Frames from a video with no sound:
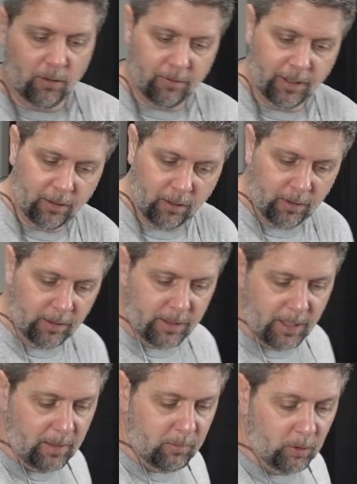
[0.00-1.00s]
over here on the
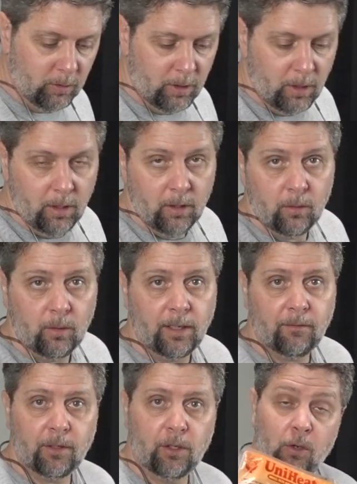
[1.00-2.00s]
table. We
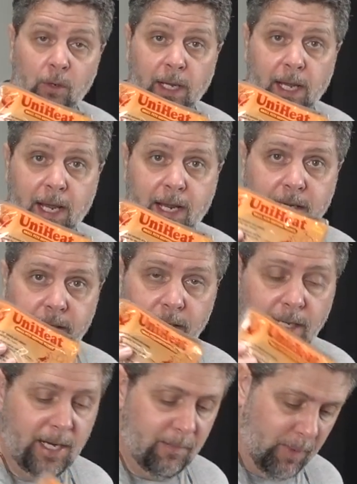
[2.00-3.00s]
have a
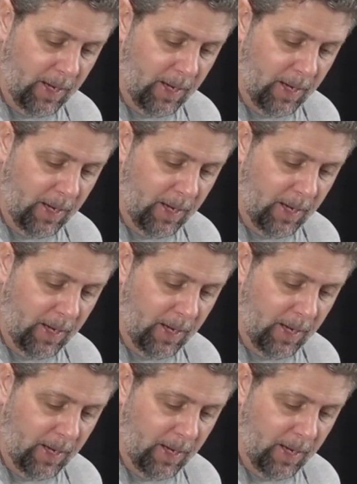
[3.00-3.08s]
heat